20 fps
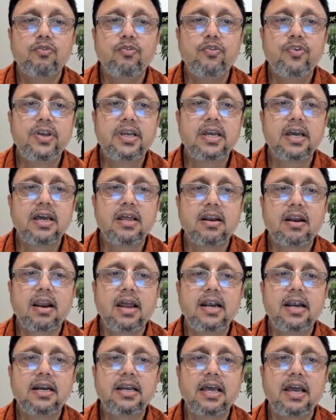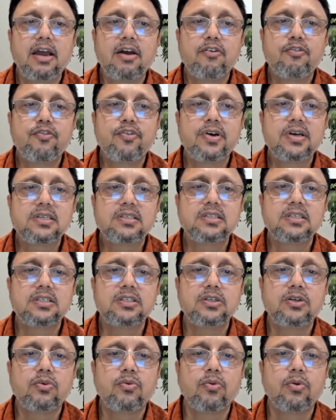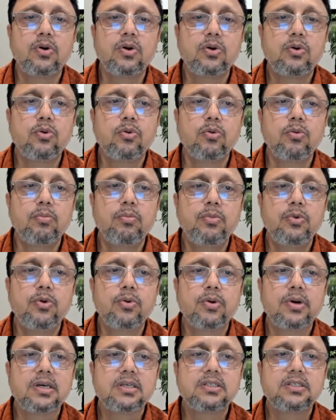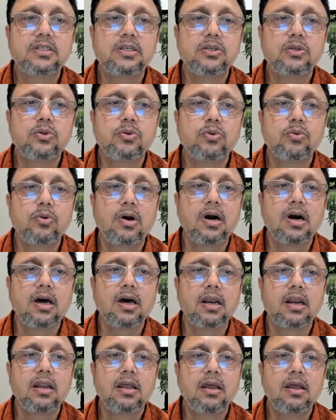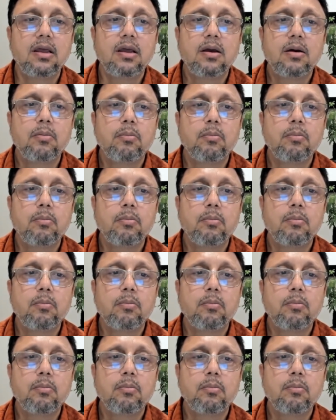We can write Fs is equal to mu s into R,